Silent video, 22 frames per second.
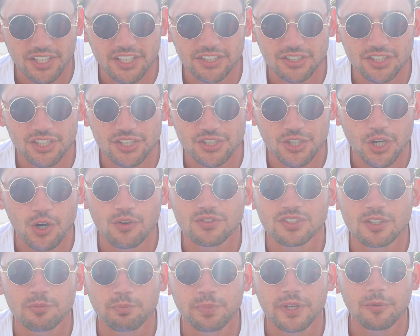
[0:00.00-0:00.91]
need to show
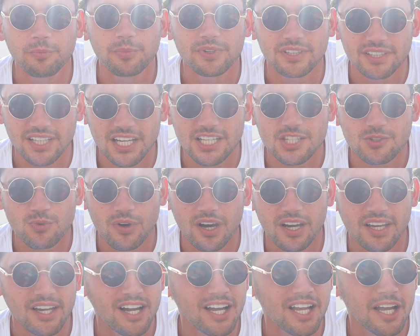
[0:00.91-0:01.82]
the people, that's
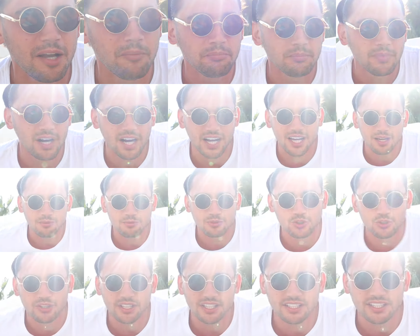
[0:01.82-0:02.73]
why I am
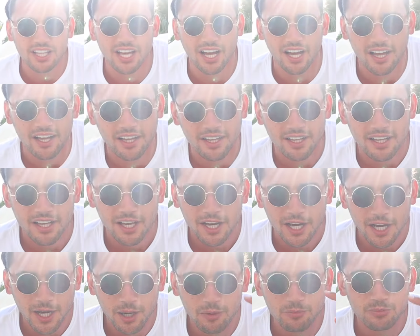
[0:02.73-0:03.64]
doing that.
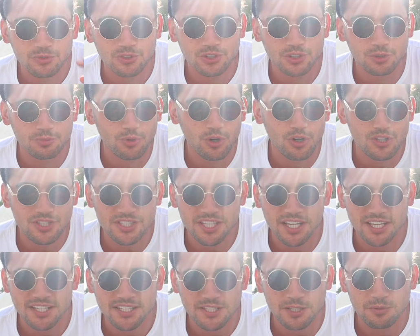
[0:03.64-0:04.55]
I'm the most
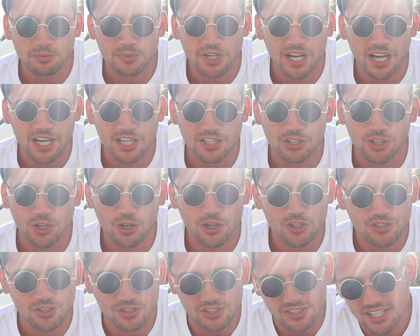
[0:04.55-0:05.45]
handsome guy in the
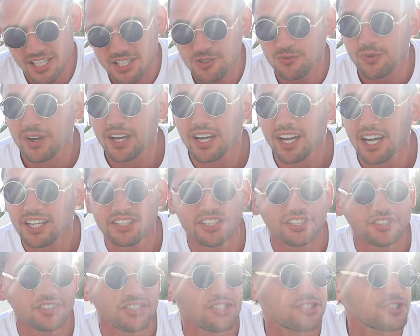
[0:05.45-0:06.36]
hotel, that's why I
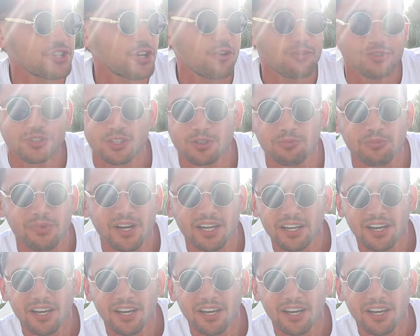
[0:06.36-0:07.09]
need to show them my